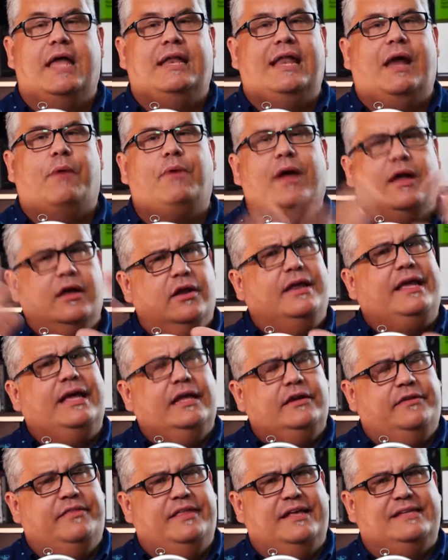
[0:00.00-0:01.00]
Now we're not going to
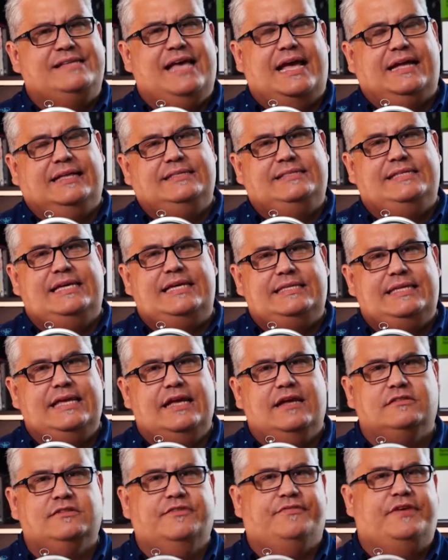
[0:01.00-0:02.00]
get into the exact
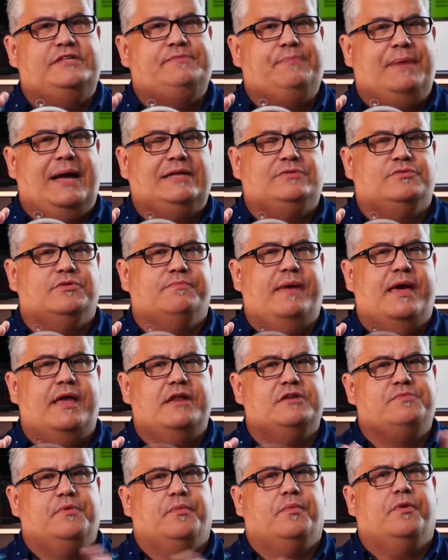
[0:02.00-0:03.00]
details of each password manager,